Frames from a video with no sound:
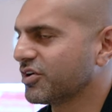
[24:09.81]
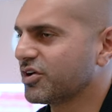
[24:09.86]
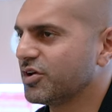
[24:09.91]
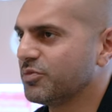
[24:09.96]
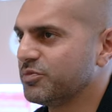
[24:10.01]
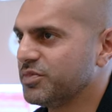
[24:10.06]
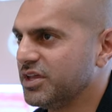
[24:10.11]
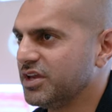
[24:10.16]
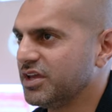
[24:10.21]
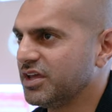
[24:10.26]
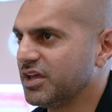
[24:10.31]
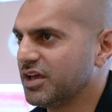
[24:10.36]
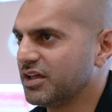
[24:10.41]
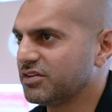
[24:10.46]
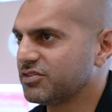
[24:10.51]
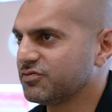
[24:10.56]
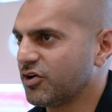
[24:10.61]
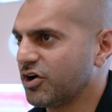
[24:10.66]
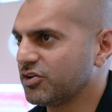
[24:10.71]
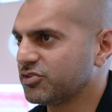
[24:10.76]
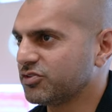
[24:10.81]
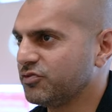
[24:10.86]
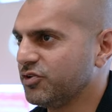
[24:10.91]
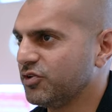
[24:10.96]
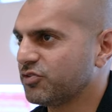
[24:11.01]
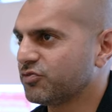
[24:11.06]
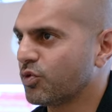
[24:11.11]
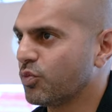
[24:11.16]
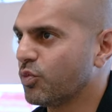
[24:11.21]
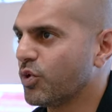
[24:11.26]
are competing against fossil
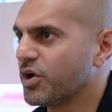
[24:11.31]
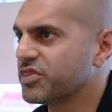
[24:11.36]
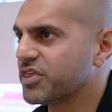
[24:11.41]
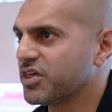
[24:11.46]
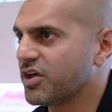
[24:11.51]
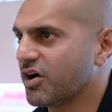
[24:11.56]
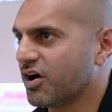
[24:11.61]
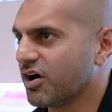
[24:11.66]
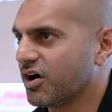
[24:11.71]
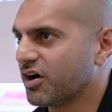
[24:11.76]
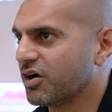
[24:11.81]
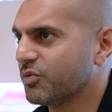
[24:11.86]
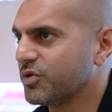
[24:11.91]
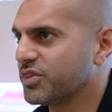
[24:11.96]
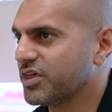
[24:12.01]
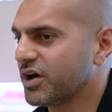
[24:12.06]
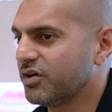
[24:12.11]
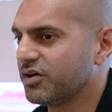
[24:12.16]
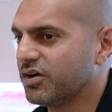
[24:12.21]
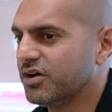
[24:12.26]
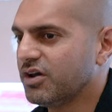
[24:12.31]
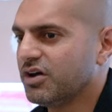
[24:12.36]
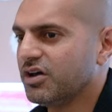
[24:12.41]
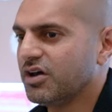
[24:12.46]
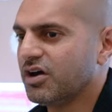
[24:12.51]
fuels for what they are without